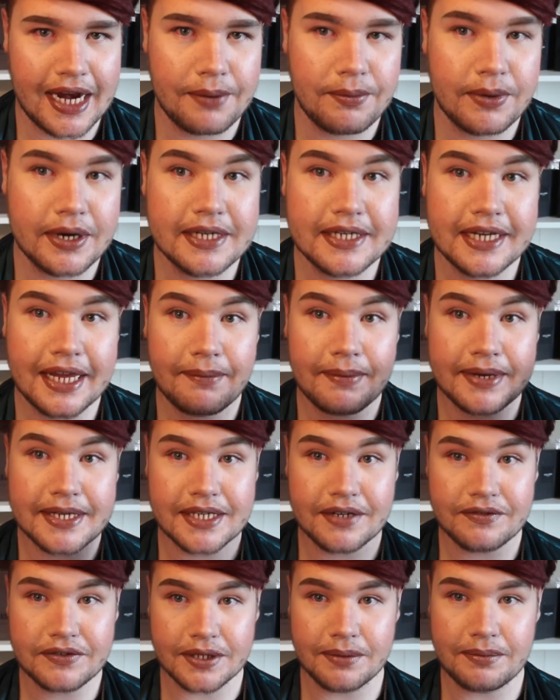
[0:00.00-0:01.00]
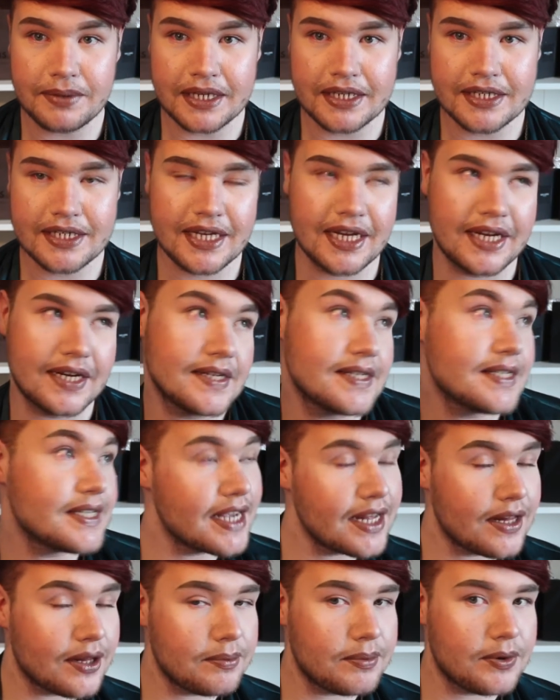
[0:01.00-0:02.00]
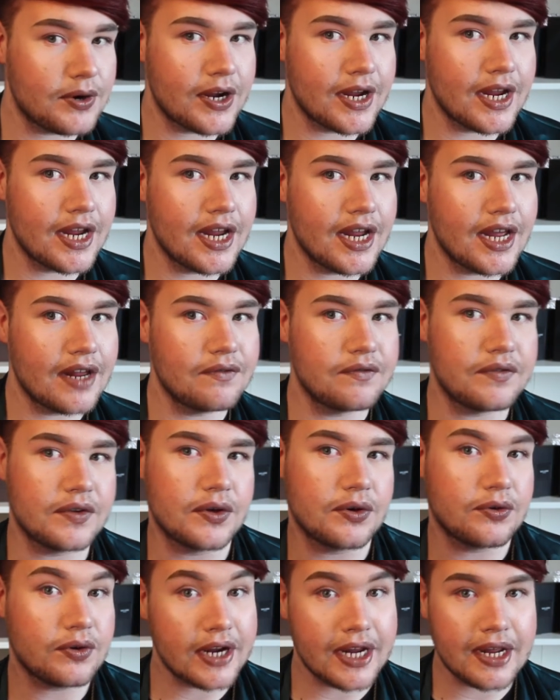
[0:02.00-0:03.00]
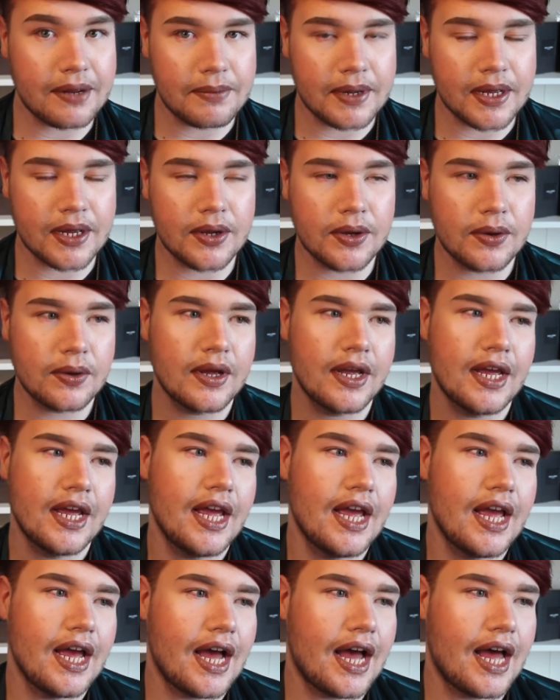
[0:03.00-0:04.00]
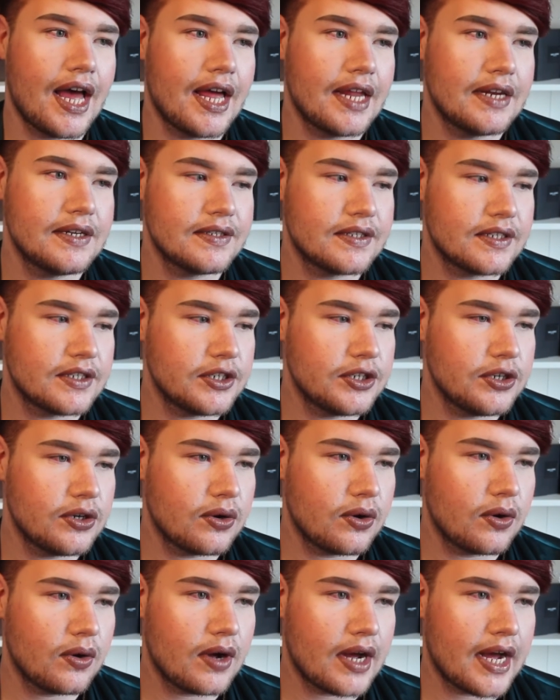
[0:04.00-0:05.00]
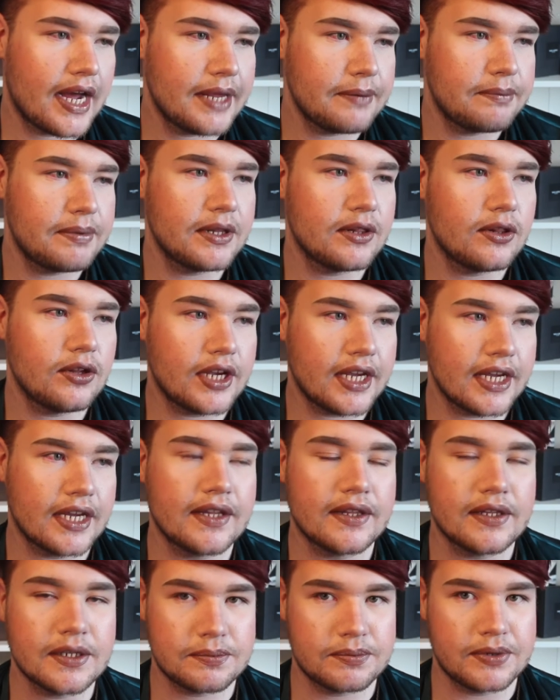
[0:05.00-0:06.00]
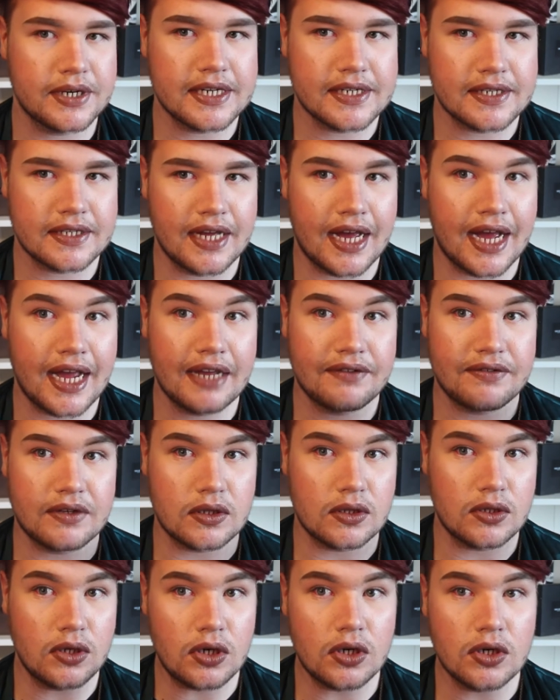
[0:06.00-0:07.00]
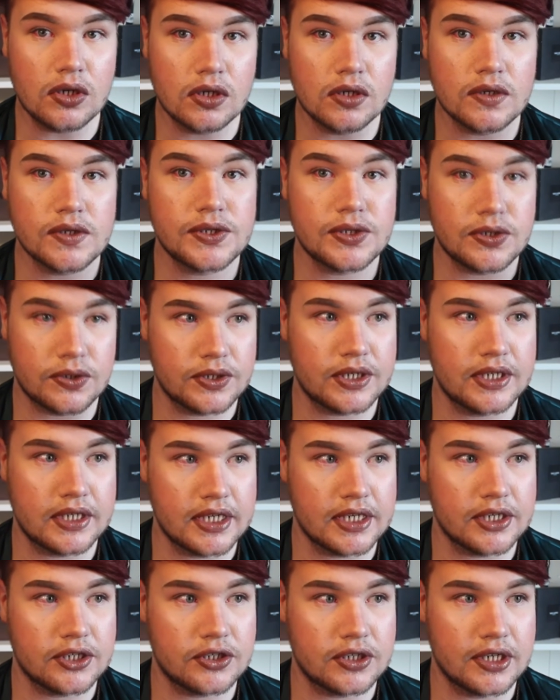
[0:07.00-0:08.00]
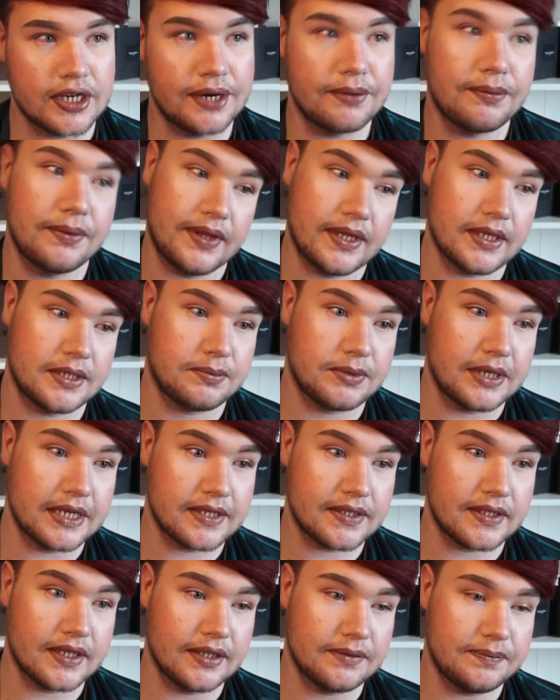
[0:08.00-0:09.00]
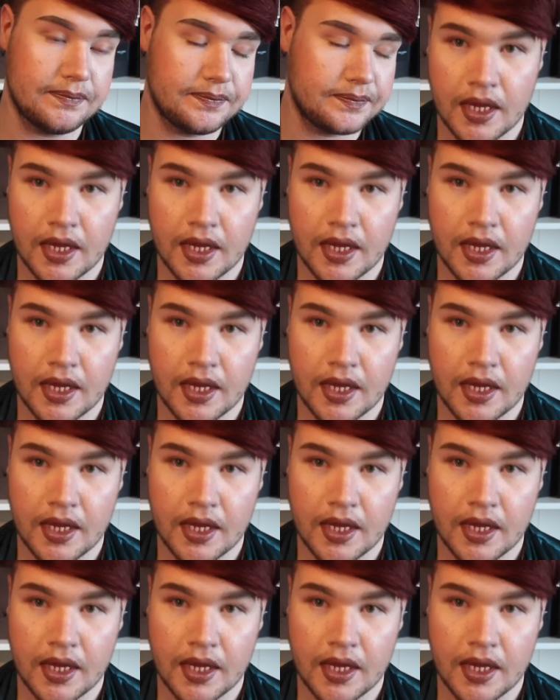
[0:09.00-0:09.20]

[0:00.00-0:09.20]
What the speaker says: I wanted to get myself something to kind of celebrate and feel great about. And, I'd been looking at this bracelet. I have a long, sordid history with this bracelet.